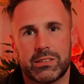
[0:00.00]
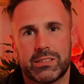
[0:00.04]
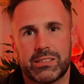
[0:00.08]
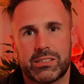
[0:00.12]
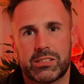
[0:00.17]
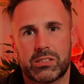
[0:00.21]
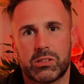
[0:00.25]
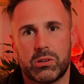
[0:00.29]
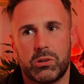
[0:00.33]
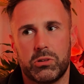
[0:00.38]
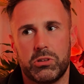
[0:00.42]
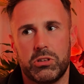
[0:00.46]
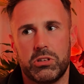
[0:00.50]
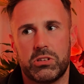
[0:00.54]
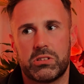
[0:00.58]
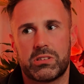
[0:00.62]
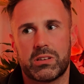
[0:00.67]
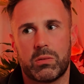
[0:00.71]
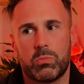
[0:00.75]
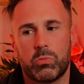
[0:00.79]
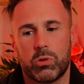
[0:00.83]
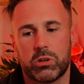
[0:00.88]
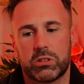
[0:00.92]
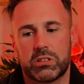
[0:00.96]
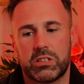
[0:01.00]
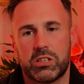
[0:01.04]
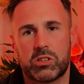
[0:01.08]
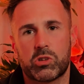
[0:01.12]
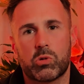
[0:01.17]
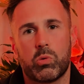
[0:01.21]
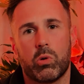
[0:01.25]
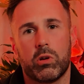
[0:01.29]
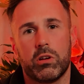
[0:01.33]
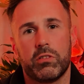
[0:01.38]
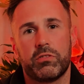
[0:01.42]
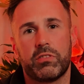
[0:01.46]
So you somewhat
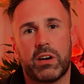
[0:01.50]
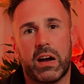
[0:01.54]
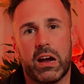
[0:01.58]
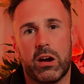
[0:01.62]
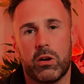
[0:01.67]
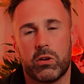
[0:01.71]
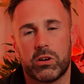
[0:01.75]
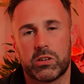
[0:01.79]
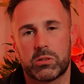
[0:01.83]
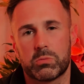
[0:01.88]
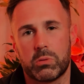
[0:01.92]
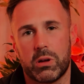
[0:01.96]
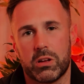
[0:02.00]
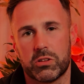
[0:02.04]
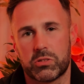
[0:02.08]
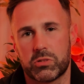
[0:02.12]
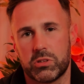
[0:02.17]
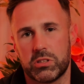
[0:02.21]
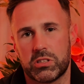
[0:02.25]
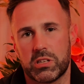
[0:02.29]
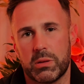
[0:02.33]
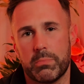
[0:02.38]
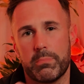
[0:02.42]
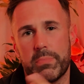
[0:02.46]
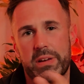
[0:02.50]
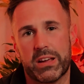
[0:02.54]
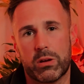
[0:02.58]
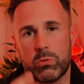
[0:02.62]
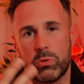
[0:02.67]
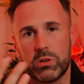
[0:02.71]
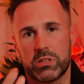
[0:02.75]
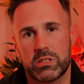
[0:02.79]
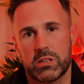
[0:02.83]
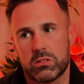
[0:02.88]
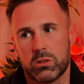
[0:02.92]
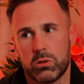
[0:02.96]
disqualify her as well, so it's ambiguous.